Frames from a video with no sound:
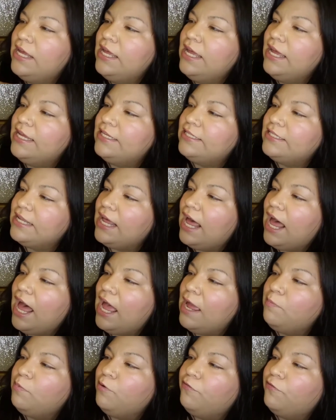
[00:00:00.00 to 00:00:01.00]
It's the
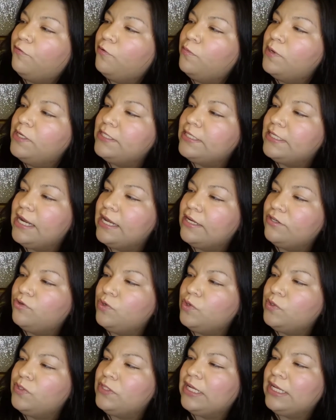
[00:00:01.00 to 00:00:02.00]
High Performance
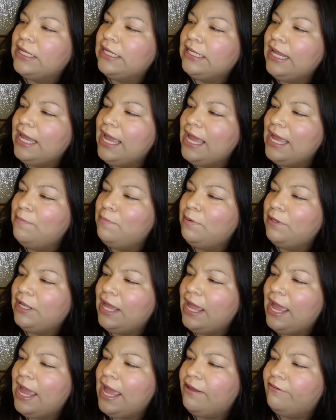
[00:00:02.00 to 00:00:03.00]
Naturals Clay
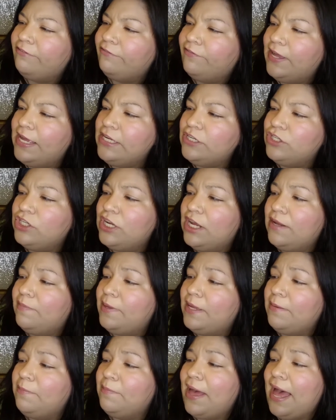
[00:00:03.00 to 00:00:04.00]
Play Face
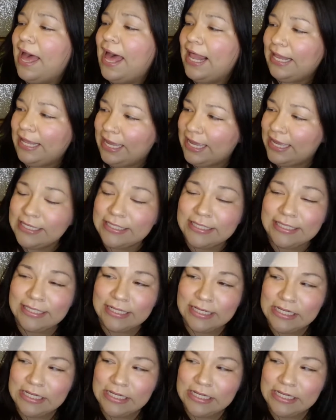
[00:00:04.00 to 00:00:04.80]
Shaping Palette.